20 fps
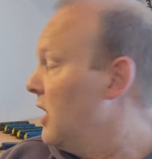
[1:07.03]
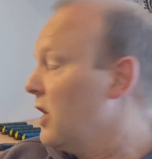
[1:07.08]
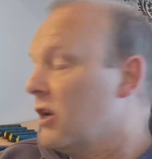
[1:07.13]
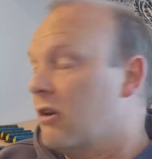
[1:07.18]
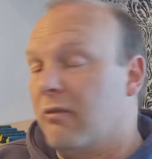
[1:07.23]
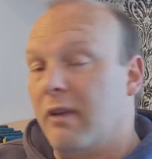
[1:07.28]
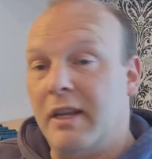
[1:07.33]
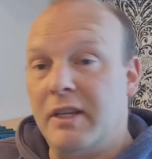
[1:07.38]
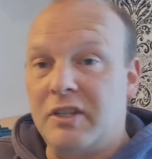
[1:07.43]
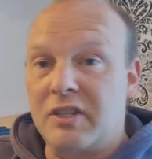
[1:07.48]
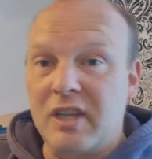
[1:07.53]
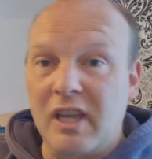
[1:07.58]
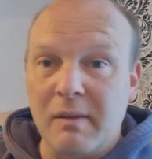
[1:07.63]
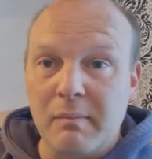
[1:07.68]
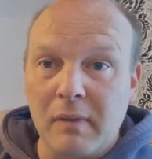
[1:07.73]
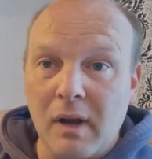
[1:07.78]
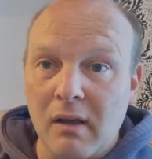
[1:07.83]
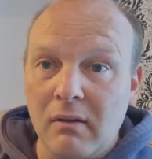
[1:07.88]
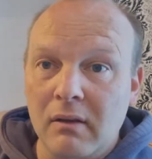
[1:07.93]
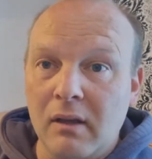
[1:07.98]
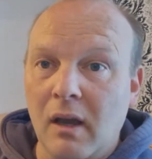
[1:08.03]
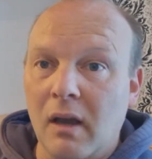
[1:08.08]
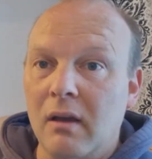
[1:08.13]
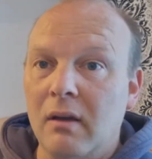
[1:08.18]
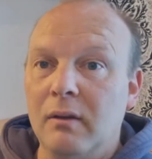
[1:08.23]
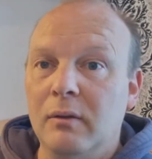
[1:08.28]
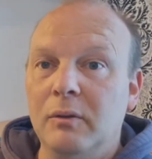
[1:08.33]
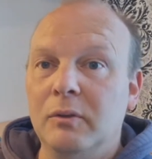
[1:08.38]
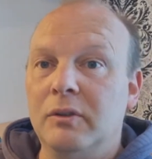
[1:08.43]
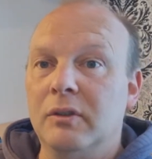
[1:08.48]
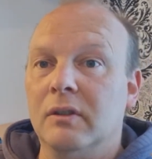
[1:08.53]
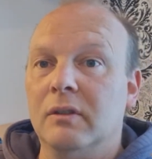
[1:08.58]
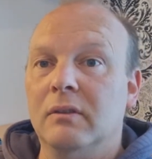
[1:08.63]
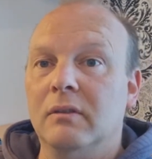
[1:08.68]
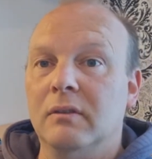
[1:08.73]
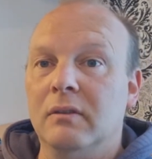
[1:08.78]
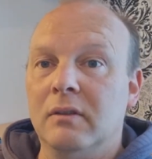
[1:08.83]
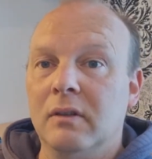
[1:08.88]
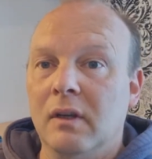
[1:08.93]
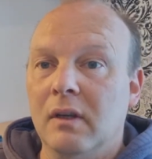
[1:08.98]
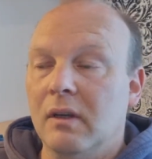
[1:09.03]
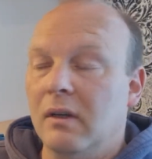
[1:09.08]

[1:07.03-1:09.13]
green steam locos and